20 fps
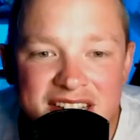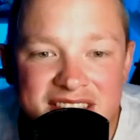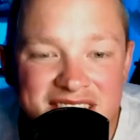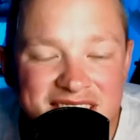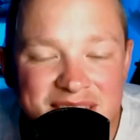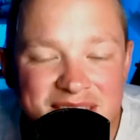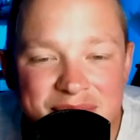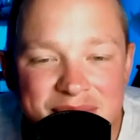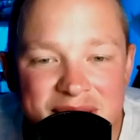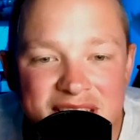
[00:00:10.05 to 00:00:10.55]
can be
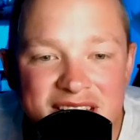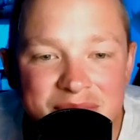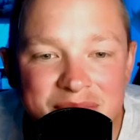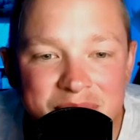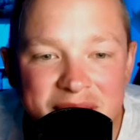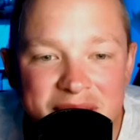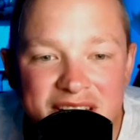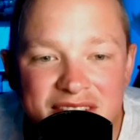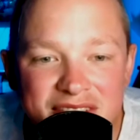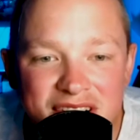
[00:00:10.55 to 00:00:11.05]
a bit of a
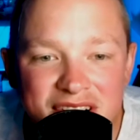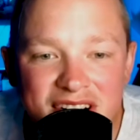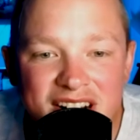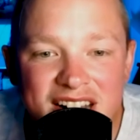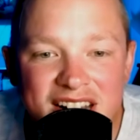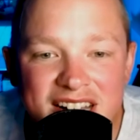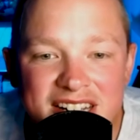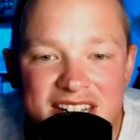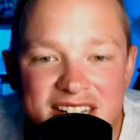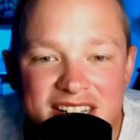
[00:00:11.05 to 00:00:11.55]
grind
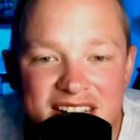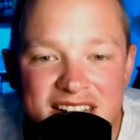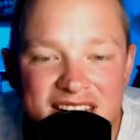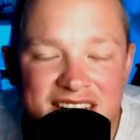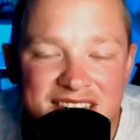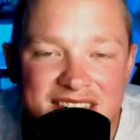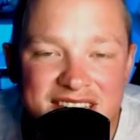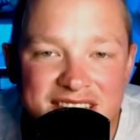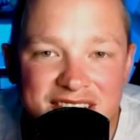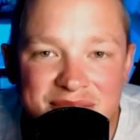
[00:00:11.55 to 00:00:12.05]
and a slow
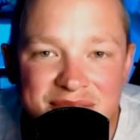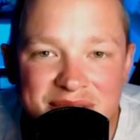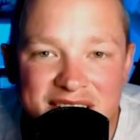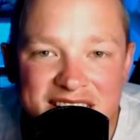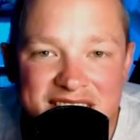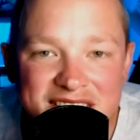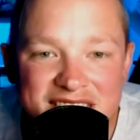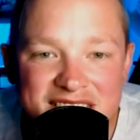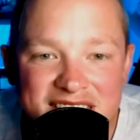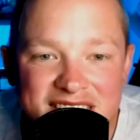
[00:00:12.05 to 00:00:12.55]
process.
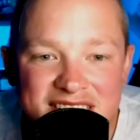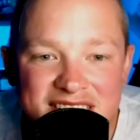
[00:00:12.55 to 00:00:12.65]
